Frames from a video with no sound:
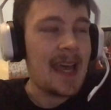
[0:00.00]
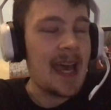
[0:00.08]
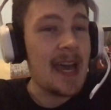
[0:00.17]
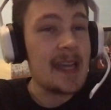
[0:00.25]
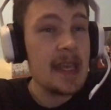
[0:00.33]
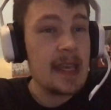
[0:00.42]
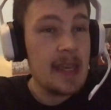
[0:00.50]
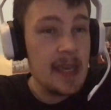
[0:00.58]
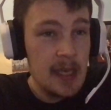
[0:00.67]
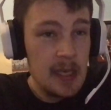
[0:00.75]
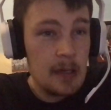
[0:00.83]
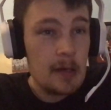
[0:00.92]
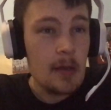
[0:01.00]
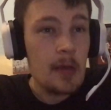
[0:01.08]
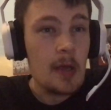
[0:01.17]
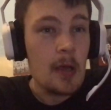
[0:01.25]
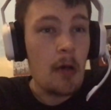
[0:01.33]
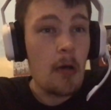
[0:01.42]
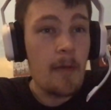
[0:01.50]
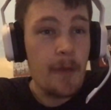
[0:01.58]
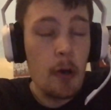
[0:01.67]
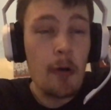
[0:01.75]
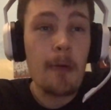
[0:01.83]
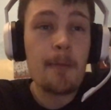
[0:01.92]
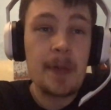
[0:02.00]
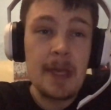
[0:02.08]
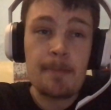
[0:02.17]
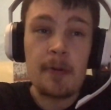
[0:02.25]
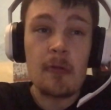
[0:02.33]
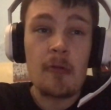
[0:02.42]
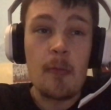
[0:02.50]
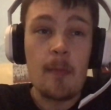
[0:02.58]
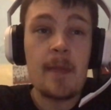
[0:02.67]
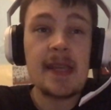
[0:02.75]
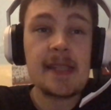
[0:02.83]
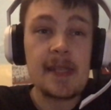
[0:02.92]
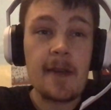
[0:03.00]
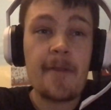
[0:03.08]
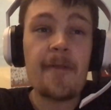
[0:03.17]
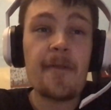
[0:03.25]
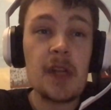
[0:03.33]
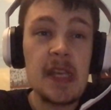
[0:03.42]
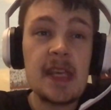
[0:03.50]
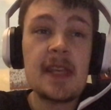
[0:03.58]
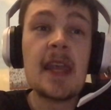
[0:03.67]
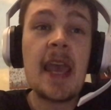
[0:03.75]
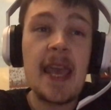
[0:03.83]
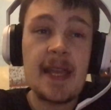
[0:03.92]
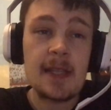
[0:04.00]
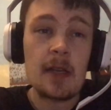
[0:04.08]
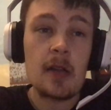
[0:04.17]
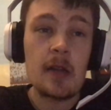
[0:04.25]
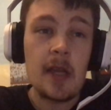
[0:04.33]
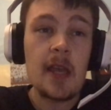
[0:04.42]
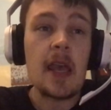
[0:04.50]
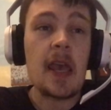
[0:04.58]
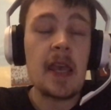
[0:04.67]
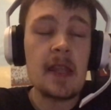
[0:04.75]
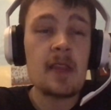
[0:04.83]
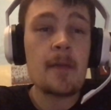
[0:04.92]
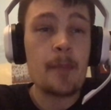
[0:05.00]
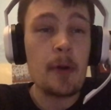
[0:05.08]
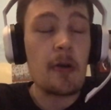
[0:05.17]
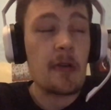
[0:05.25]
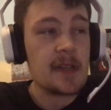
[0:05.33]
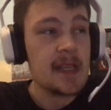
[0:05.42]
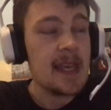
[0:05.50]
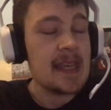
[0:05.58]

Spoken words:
Harry Kane, of all people, missing a free header in the box.